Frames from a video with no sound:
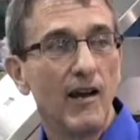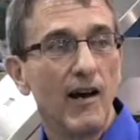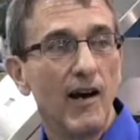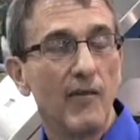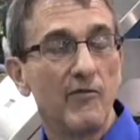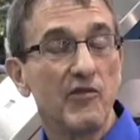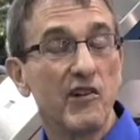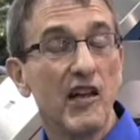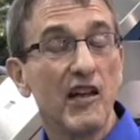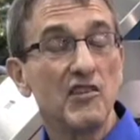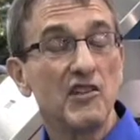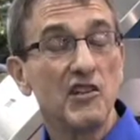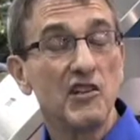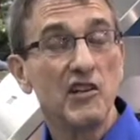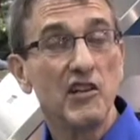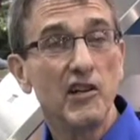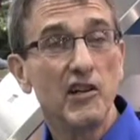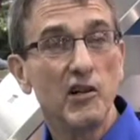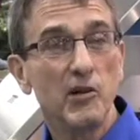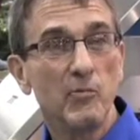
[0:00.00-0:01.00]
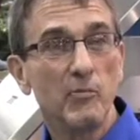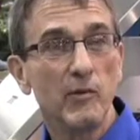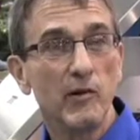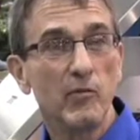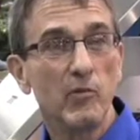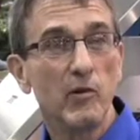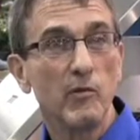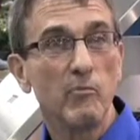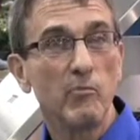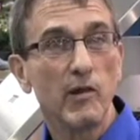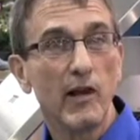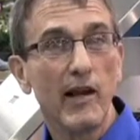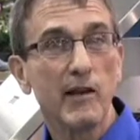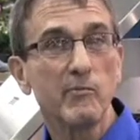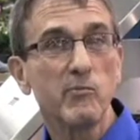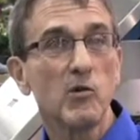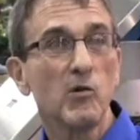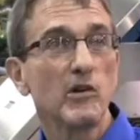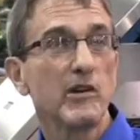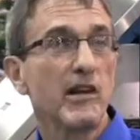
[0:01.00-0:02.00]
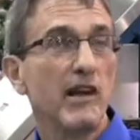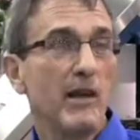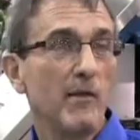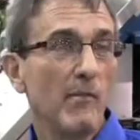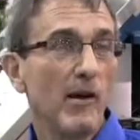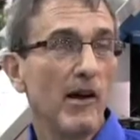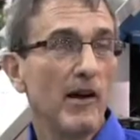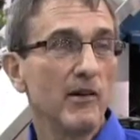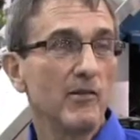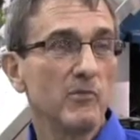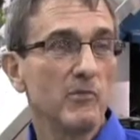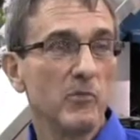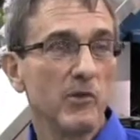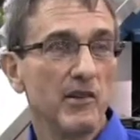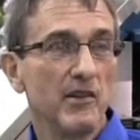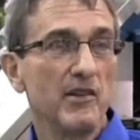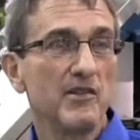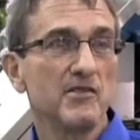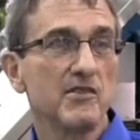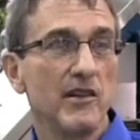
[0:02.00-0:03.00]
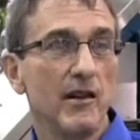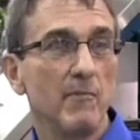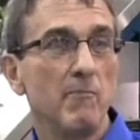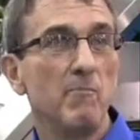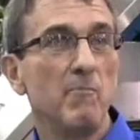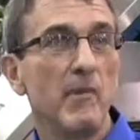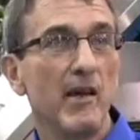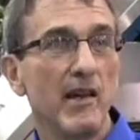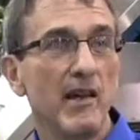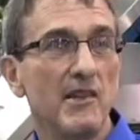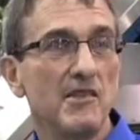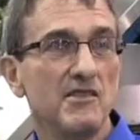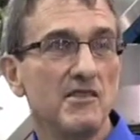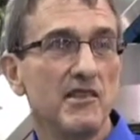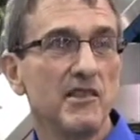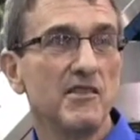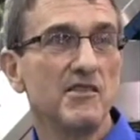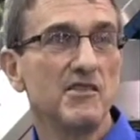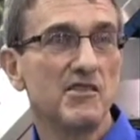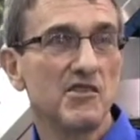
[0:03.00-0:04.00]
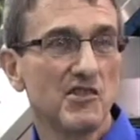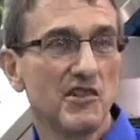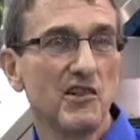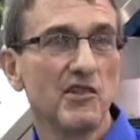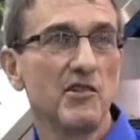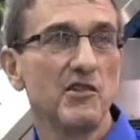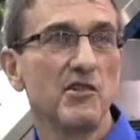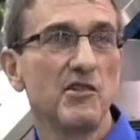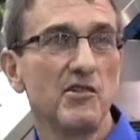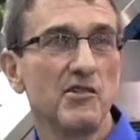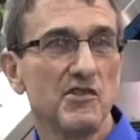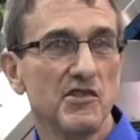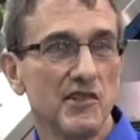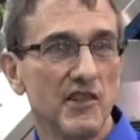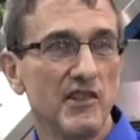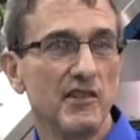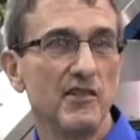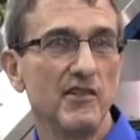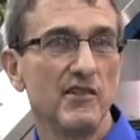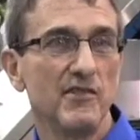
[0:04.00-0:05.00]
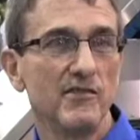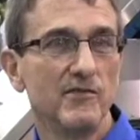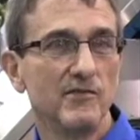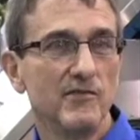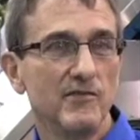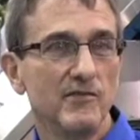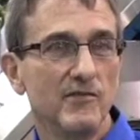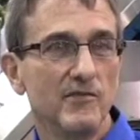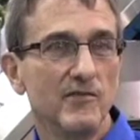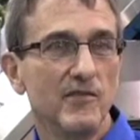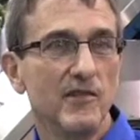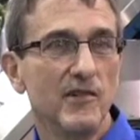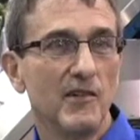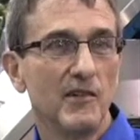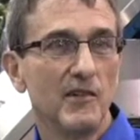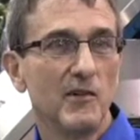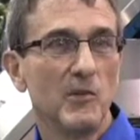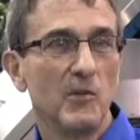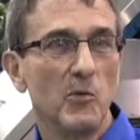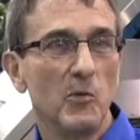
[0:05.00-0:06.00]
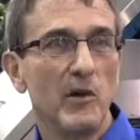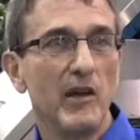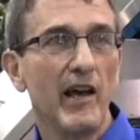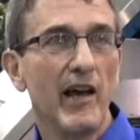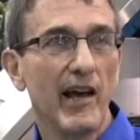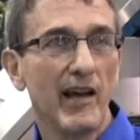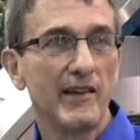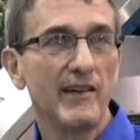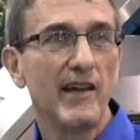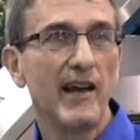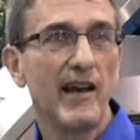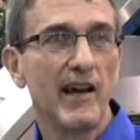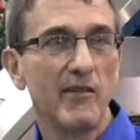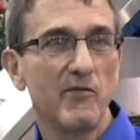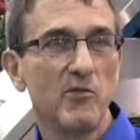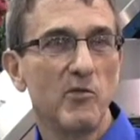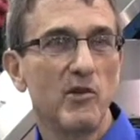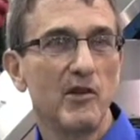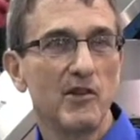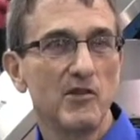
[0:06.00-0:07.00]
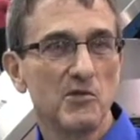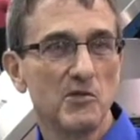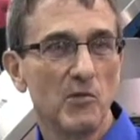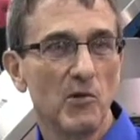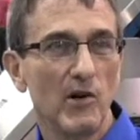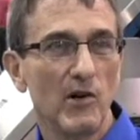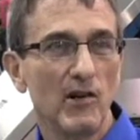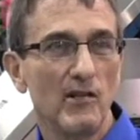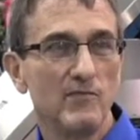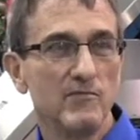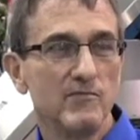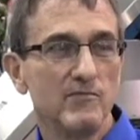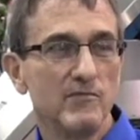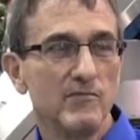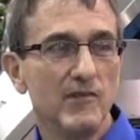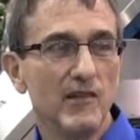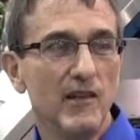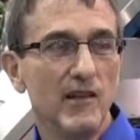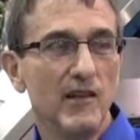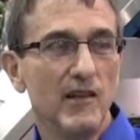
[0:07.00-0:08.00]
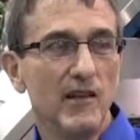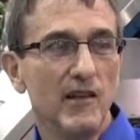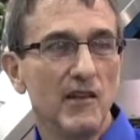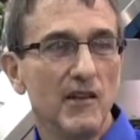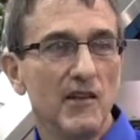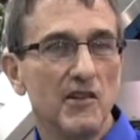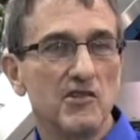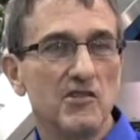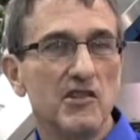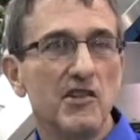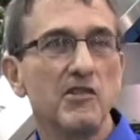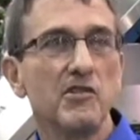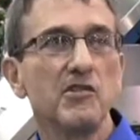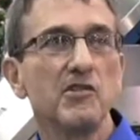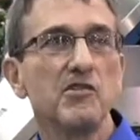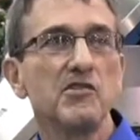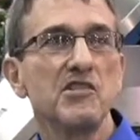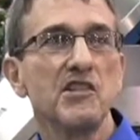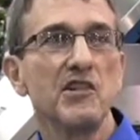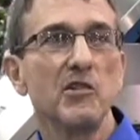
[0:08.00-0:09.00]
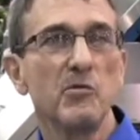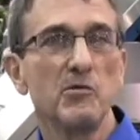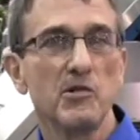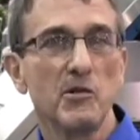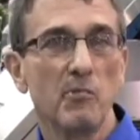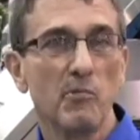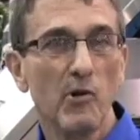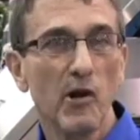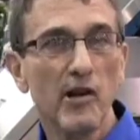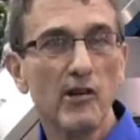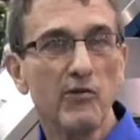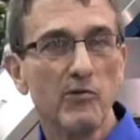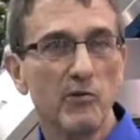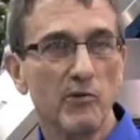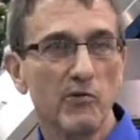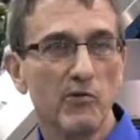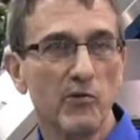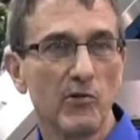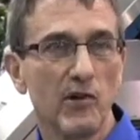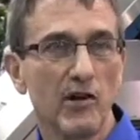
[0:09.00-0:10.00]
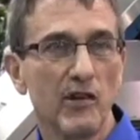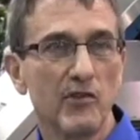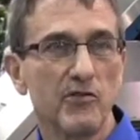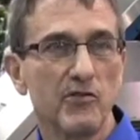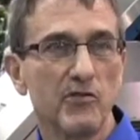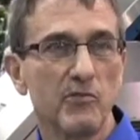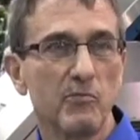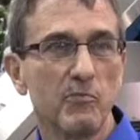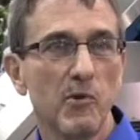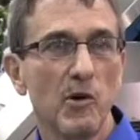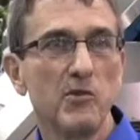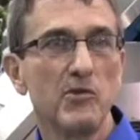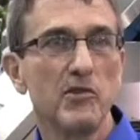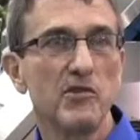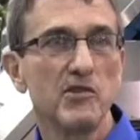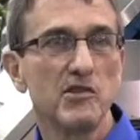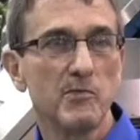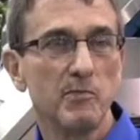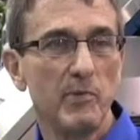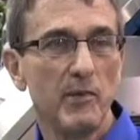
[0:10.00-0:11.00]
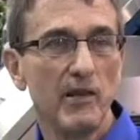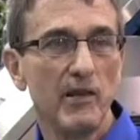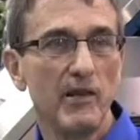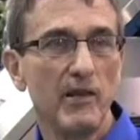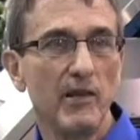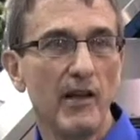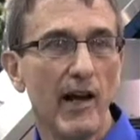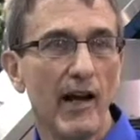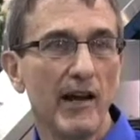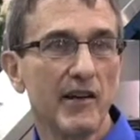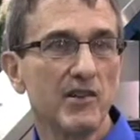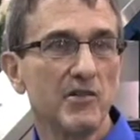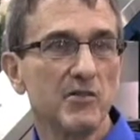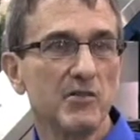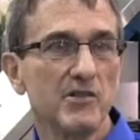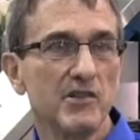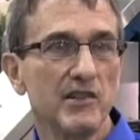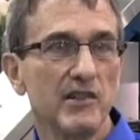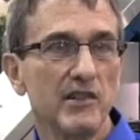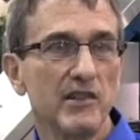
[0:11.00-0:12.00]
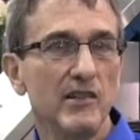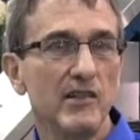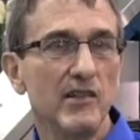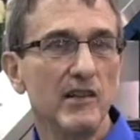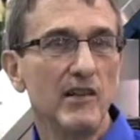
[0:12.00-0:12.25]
I forget the year, but when Blackmore came out with this amazing cylinder seater, we had to have one as well. The cylinder seater was a breakthrough for us, both in speed, accuracy,